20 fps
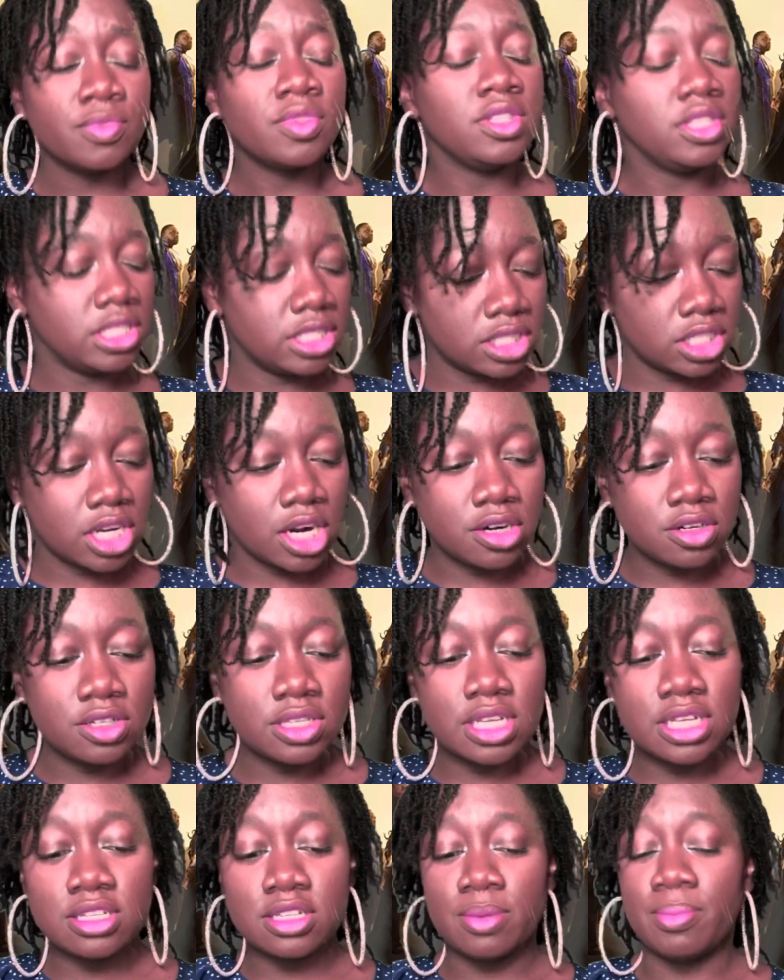the Eternals
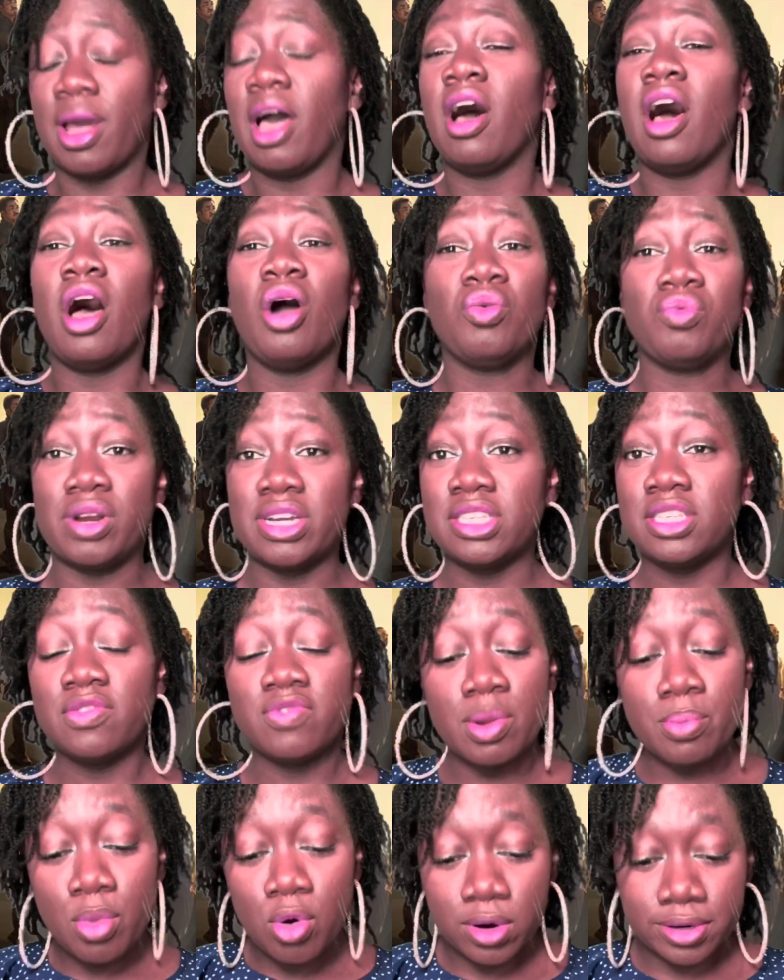is about a race of
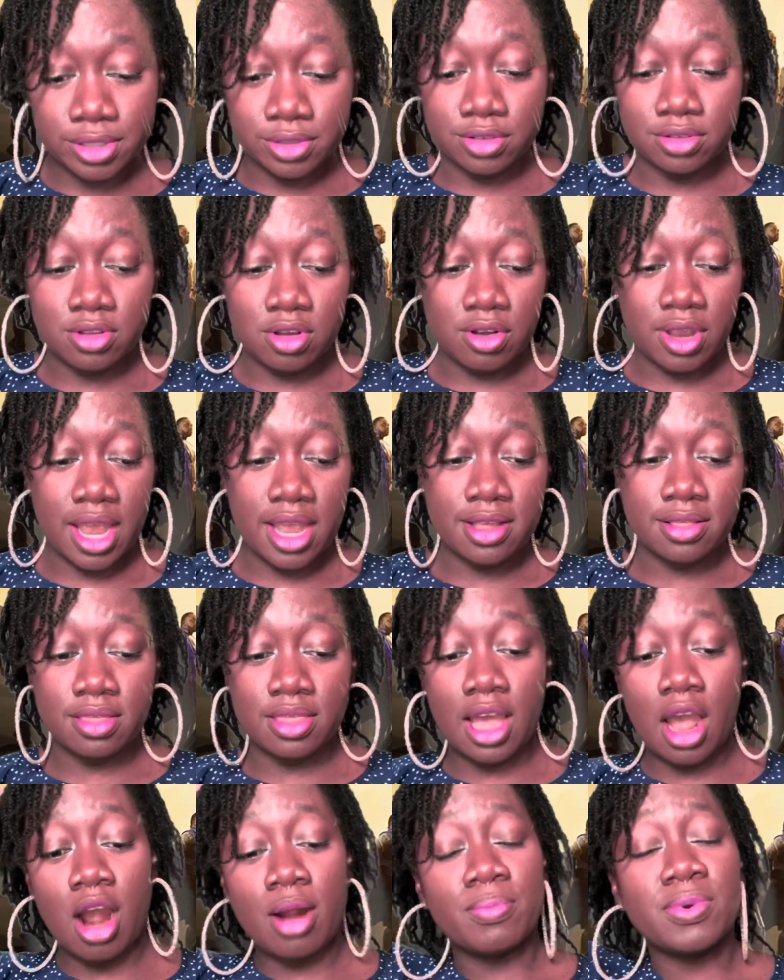immortals, okay,
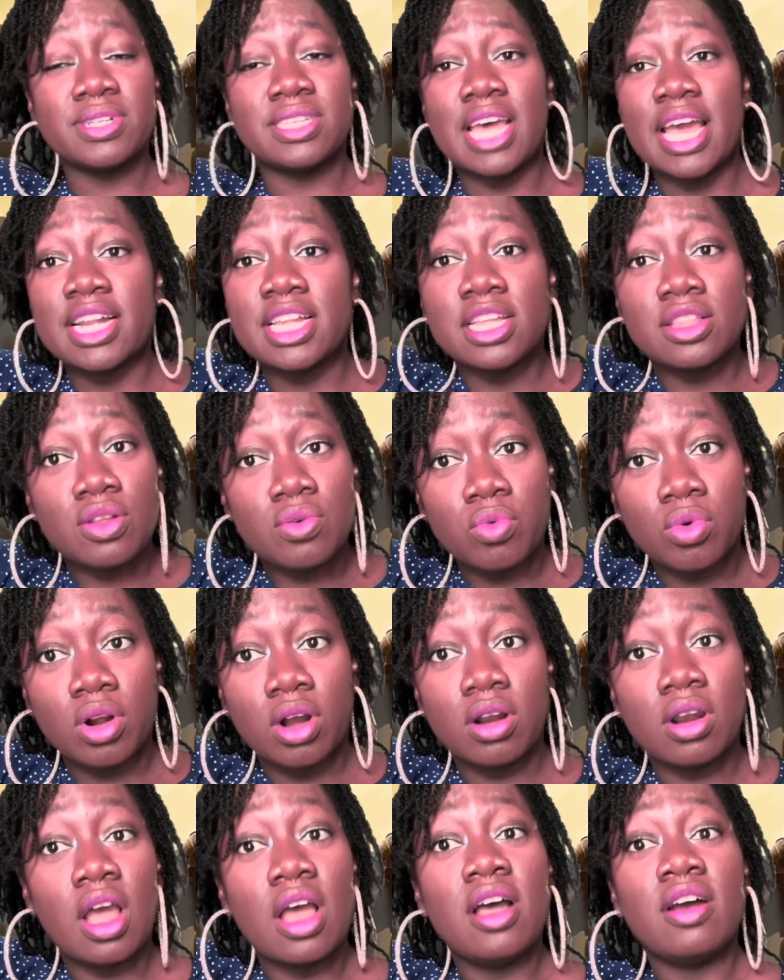that are protecting the
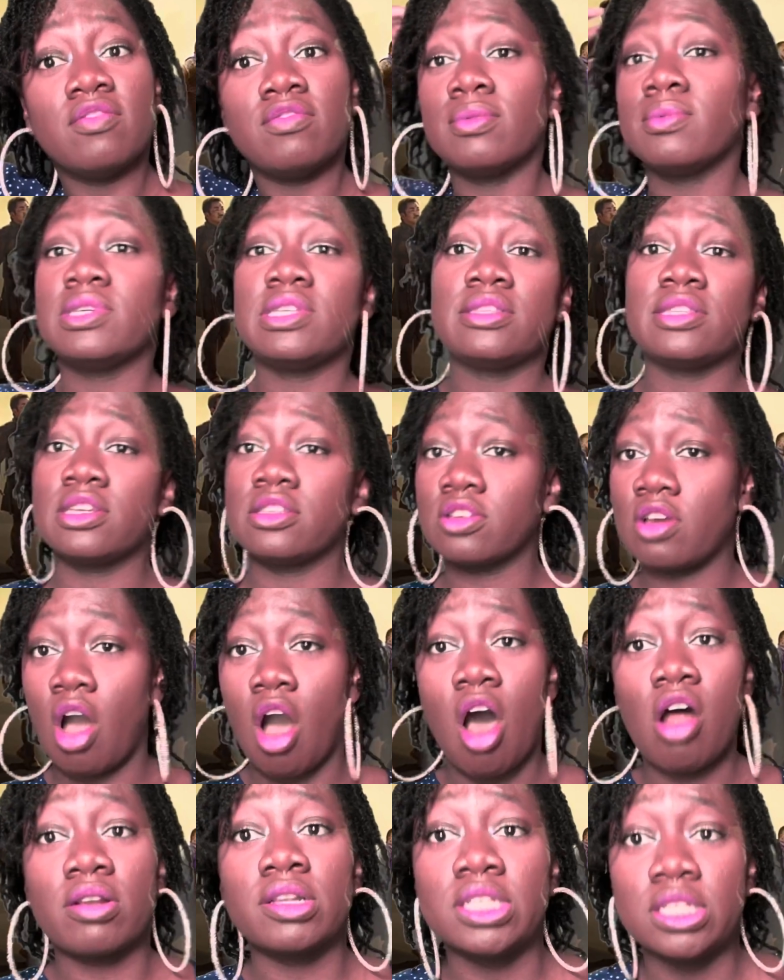world from these things
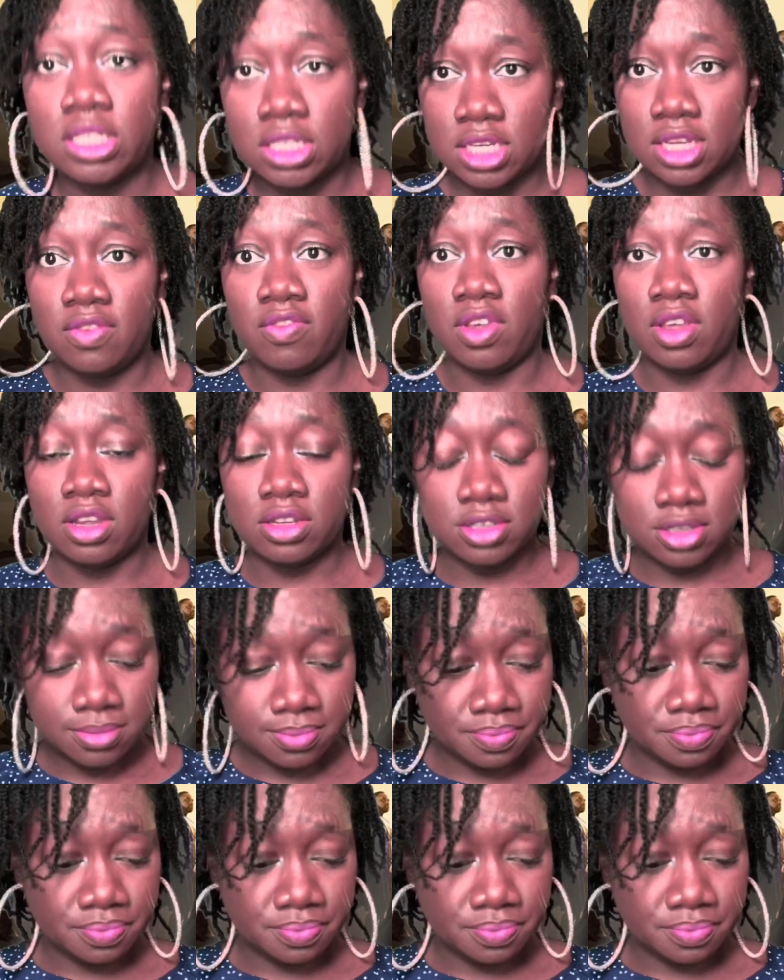called deviants.